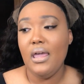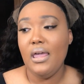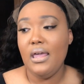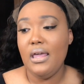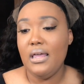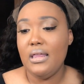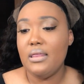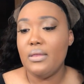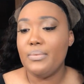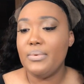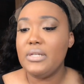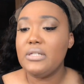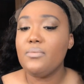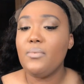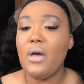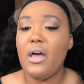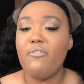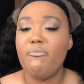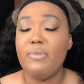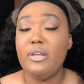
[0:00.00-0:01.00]
And the reason
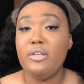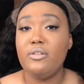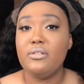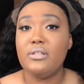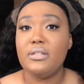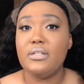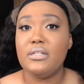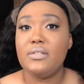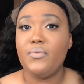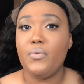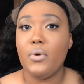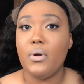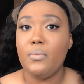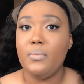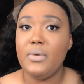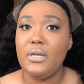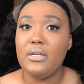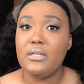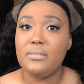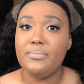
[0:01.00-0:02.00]
why I've been using this for a
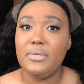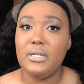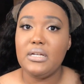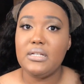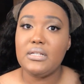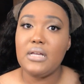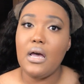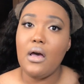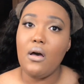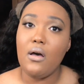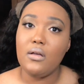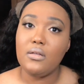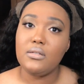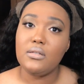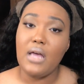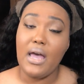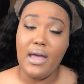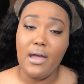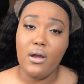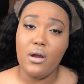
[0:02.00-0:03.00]
week is because I
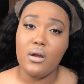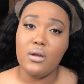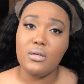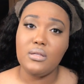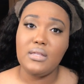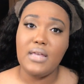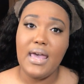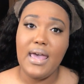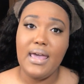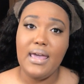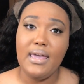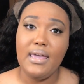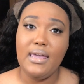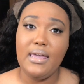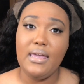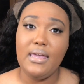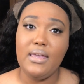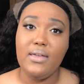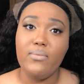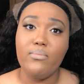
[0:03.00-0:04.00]
heard that
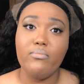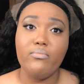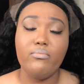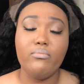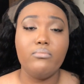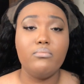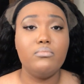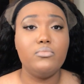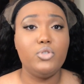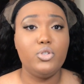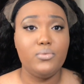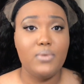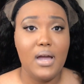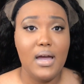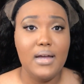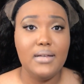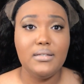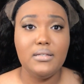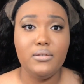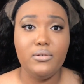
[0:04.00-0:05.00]
it
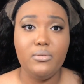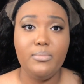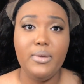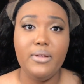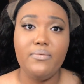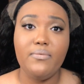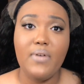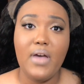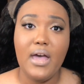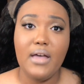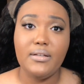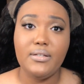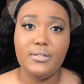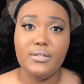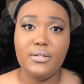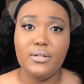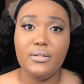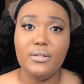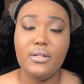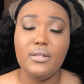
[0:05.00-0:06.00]
dries a little bit
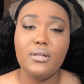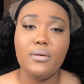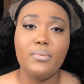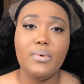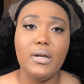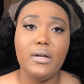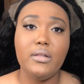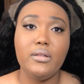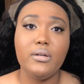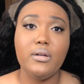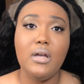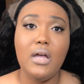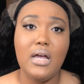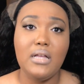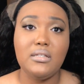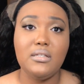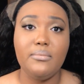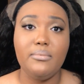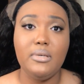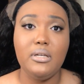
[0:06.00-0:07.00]
faster than the regular
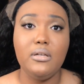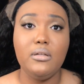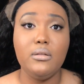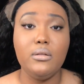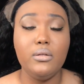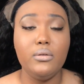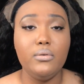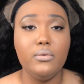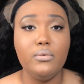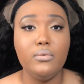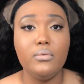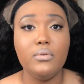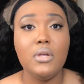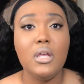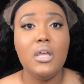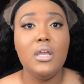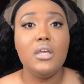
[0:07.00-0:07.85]
Got to Be Glued